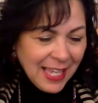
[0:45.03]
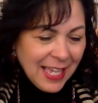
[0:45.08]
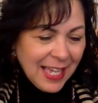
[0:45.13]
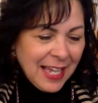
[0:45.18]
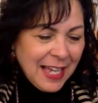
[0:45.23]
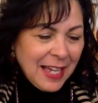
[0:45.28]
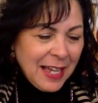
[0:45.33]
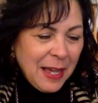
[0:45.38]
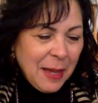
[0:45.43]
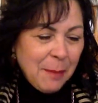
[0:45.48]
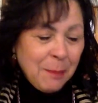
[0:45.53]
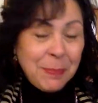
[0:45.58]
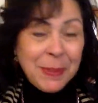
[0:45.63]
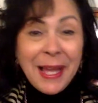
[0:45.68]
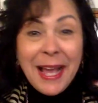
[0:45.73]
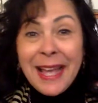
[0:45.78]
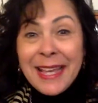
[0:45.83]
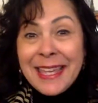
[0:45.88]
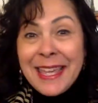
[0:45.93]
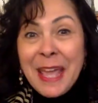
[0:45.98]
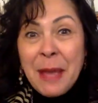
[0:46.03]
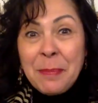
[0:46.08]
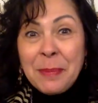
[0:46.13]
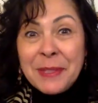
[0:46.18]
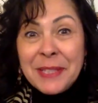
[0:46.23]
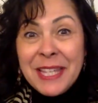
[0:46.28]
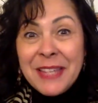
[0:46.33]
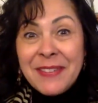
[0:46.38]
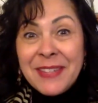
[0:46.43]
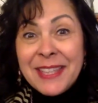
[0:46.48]
But I can't
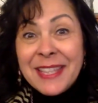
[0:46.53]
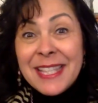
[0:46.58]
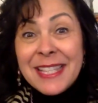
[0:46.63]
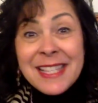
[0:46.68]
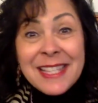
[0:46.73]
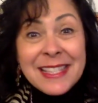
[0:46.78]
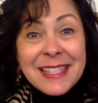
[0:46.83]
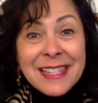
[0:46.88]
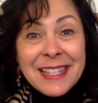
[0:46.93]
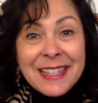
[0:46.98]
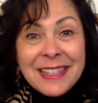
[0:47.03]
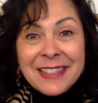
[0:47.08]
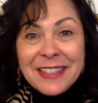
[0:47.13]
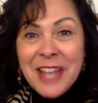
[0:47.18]
believe it. This is it,